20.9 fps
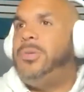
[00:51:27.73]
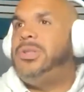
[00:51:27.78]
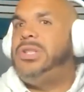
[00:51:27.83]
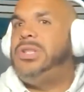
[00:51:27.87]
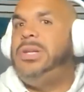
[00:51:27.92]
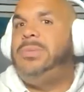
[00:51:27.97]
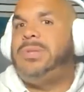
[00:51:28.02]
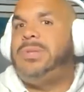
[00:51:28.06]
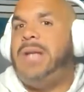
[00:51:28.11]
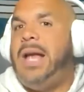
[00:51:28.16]

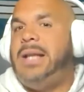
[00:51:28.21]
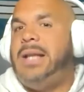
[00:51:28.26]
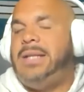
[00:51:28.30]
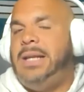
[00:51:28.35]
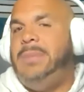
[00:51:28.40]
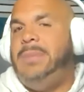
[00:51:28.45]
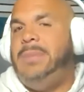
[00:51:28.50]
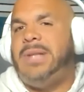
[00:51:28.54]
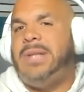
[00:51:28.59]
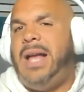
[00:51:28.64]
deep
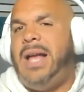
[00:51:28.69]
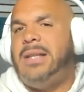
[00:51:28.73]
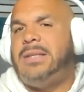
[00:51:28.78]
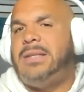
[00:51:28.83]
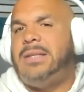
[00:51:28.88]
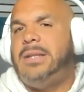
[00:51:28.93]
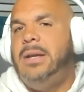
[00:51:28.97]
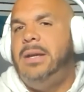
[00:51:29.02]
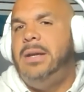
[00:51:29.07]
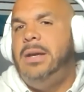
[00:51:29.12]

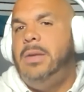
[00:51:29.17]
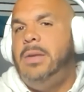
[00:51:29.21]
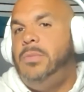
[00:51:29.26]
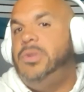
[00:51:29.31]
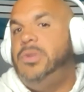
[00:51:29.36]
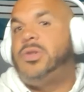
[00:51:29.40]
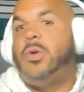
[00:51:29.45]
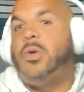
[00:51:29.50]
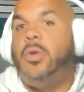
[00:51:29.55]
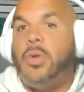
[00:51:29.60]
shots, we
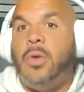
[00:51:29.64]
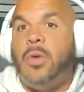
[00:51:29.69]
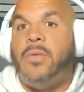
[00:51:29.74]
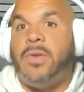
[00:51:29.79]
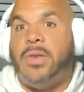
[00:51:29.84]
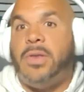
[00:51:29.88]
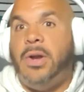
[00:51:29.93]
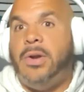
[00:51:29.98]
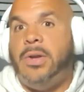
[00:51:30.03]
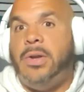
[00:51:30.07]
scored over
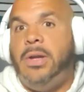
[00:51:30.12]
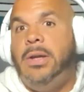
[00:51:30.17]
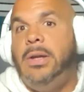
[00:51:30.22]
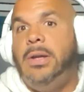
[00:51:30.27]
30.